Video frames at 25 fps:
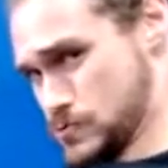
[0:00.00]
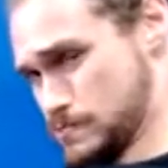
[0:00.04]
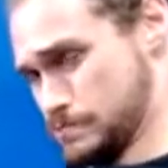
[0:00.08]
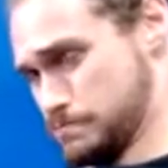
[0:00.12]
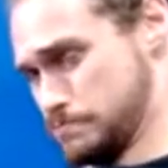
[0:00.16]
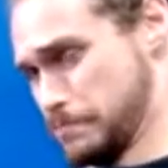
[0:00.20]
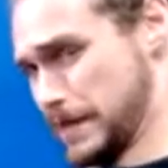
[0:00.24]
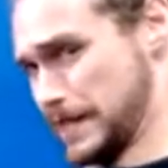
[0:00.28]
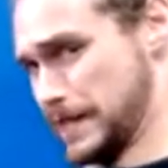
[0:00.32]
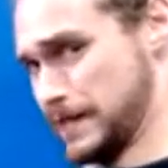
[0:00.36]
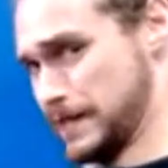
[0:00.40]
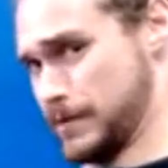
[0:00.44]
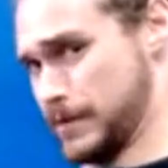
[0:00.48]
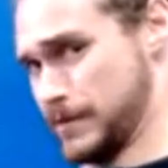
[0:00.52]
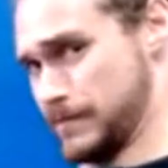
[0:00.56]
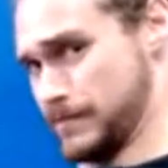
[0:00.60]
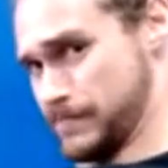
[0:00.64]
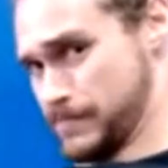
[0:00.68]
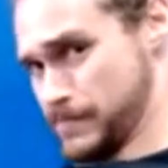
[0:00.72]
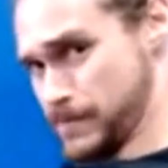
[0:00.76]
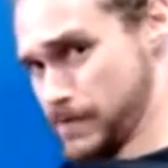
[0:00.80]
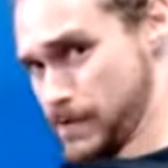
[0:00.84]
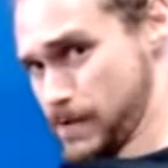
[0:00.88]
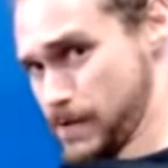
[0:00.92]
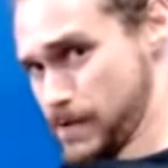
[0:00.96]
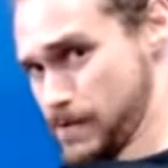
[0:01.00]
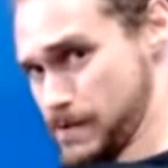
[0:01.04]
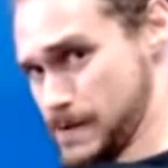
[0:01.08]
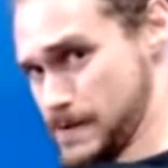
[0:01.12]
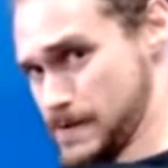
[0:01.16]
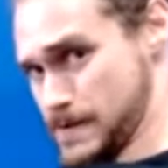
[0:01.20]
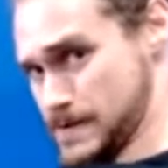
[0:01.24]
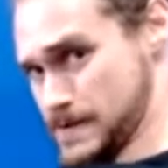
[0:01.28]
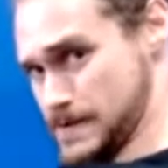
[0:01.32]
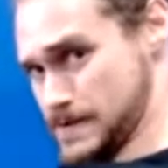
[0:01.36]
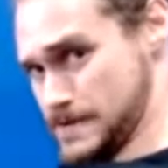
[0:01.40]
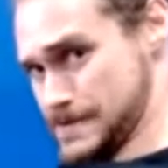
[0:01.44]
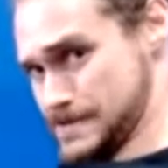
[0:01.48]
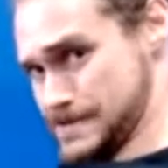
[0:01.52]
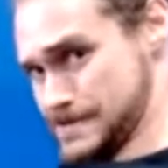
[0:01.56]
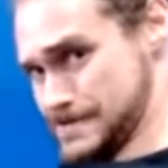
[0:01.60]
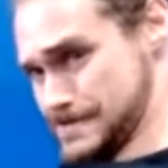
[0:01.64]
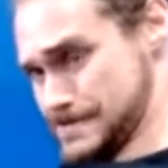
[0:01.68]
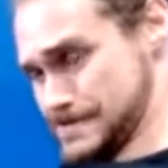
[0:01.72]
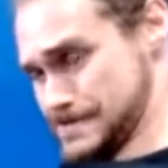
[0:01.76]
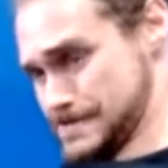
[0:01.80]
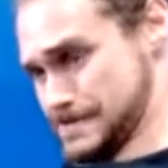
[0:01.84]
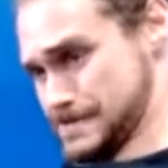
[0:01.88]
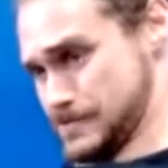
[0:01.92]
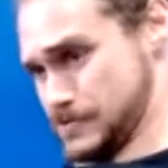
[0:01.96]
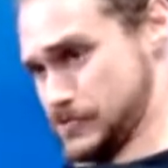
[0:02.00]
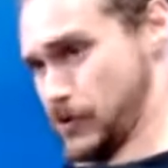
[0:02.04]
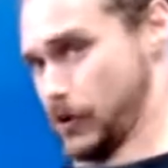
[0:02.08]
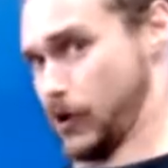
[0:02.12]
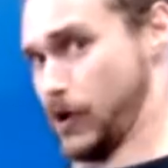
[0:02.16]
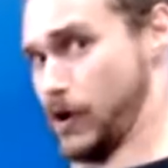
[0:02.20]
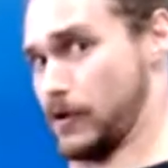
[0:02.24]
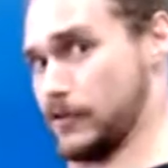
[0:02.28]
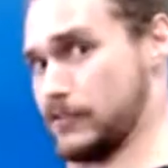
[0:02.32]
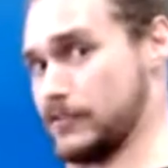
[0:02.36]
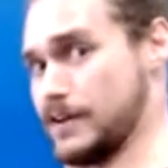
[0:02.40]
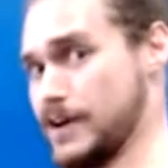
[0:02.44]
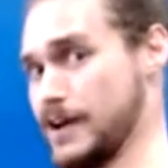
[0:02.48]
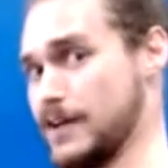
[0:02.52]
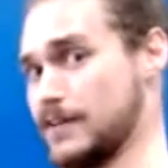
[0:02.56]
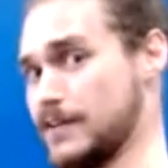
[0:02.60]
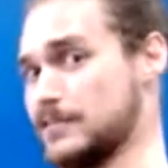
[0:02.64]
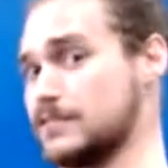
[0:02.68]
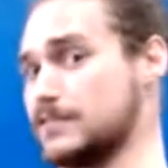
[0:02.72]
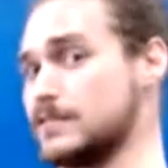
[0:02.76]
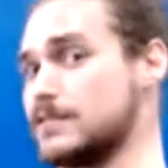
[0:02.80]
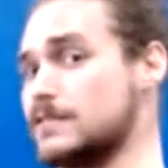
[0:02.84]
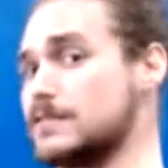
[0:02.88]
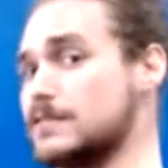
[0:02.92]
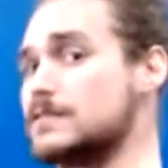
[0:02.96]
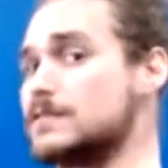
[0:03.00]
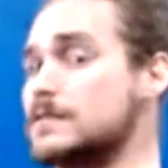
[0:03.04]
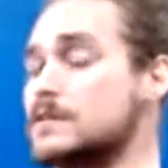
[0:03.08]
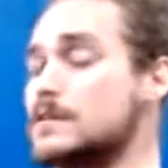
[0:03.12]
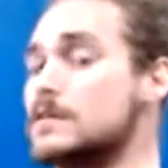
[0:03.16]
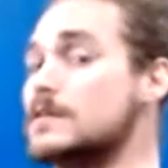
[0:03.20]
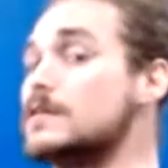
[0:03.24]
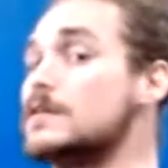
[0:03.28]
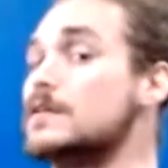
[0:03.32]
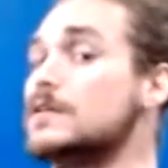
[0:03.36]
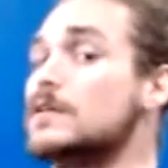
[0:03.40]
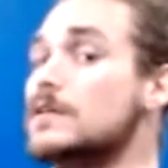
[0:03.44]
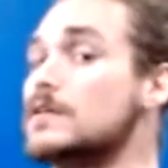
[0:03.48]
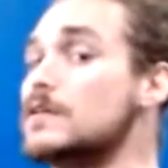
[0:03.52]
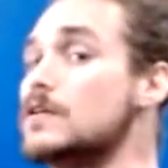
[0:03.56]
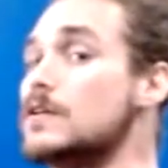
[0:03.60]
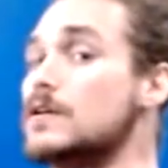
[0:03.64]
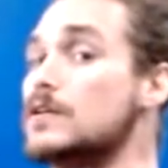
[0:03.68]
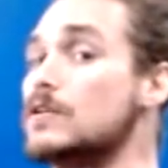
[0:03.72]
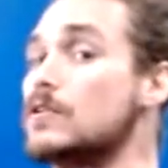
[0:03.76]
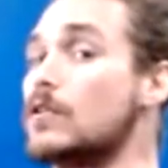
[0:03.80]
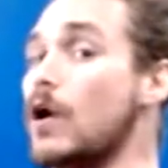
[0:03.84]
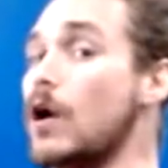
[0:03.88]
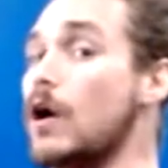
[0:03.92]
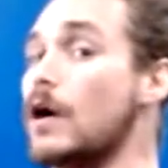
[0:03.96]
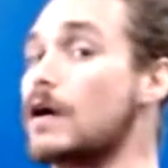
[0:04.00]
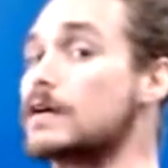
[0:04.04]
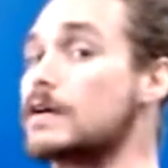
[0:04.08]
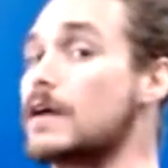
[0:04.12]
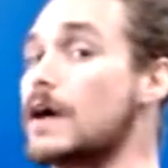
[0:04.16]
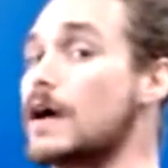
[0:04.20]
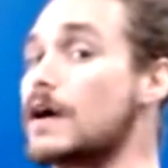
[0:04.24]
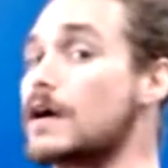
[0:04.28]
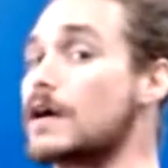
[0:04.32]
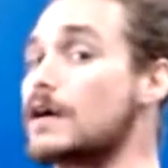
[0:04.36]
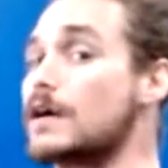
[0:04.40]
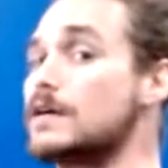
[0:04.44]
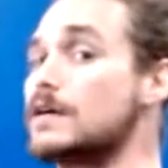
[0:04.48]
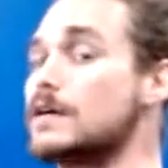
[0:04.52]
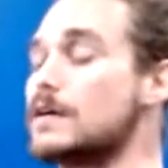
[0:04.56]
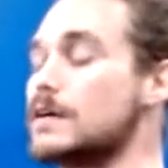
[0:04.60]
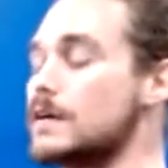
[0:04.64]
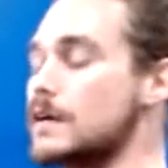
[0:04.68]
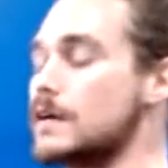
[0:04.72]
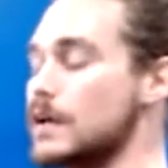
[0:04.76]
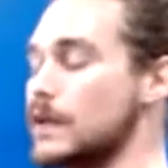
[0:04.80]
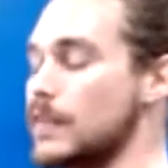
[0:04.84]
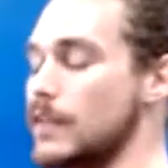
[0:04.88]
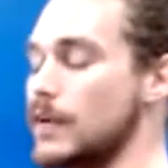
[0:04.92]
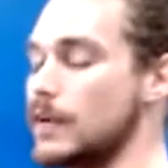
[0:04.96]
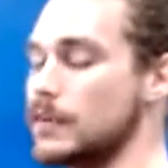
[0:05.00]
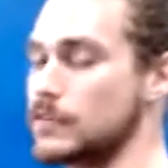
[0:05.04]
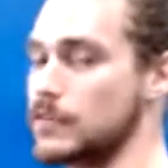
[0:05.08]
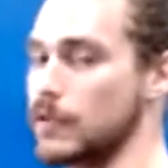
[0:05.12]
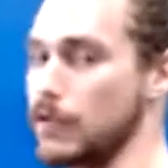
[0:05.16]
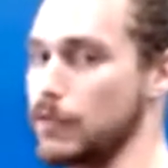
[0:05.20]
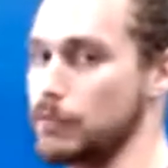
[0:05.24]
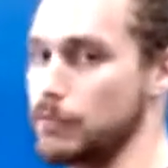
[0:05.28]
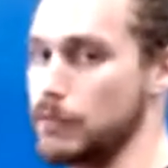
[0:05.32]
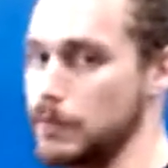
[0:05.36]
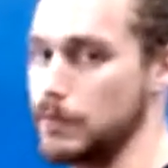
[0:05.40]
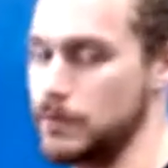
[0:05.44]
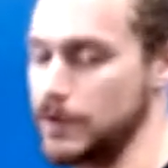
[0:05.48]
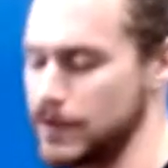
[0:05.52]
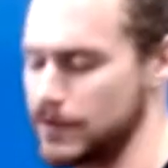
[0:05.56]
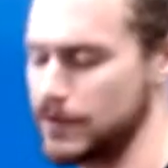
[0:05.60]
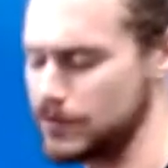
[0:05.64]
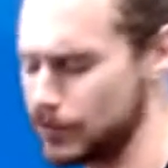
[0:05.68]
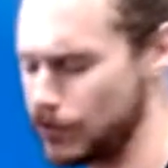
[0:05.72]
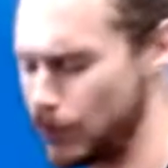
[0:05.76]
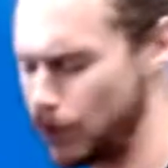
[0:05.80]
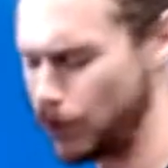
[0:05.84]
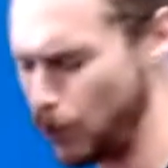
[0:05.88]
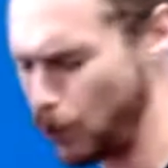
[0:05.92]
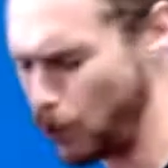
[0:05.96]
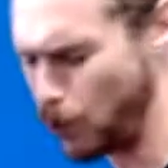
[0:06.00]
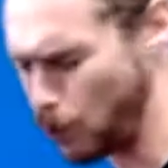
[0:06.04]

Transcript: Belly button forward, tall chest, long neck, and there's our 3 minutes.